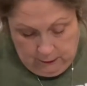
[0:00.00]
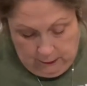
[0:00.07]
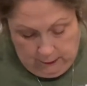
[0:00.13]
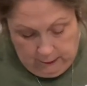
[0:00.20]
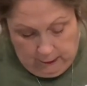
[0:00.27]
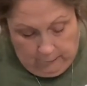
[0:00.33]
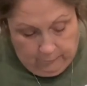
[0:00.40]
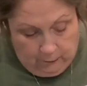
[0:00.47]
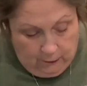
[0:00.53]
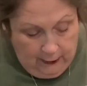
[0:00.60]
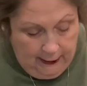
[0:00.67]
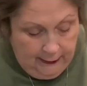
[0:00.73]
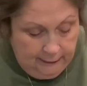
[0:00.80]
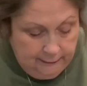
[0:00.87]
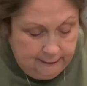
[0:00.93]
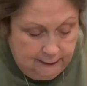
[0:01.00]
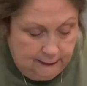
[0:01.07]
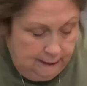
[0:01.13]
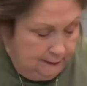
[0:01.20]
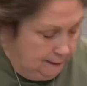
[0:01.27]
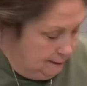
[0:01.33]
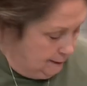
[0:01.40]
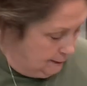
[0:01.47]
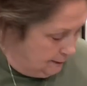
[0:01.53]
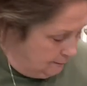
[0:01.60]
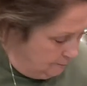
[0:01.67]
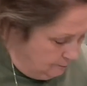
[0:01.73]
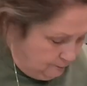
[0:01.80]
another head since